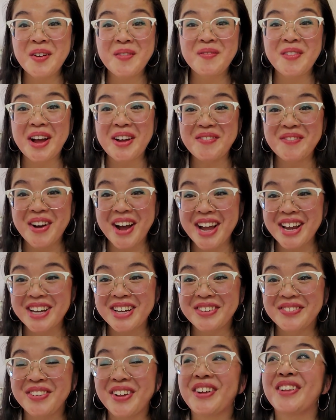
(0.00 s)
my mind
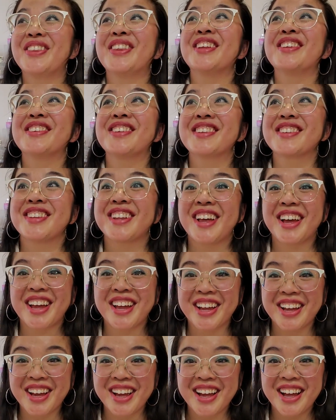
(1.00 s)
is blown. This is
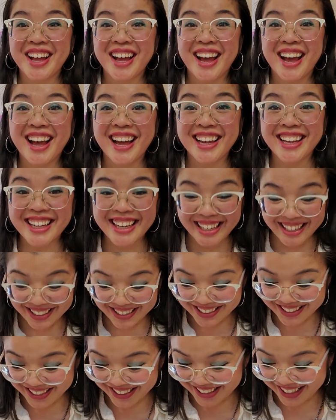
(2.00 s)
like a kid
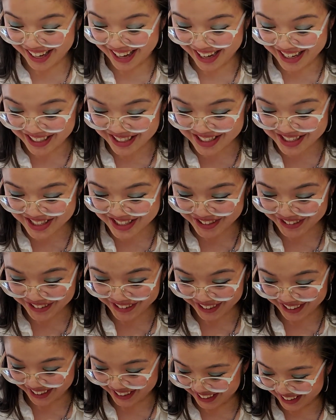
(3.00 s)
in a candy
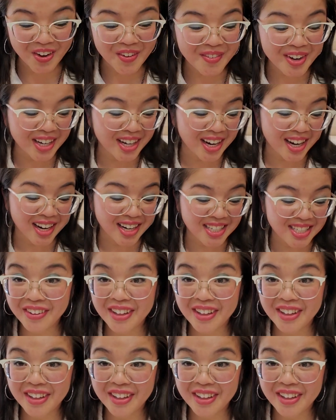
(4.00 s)
store. Oh my gosh.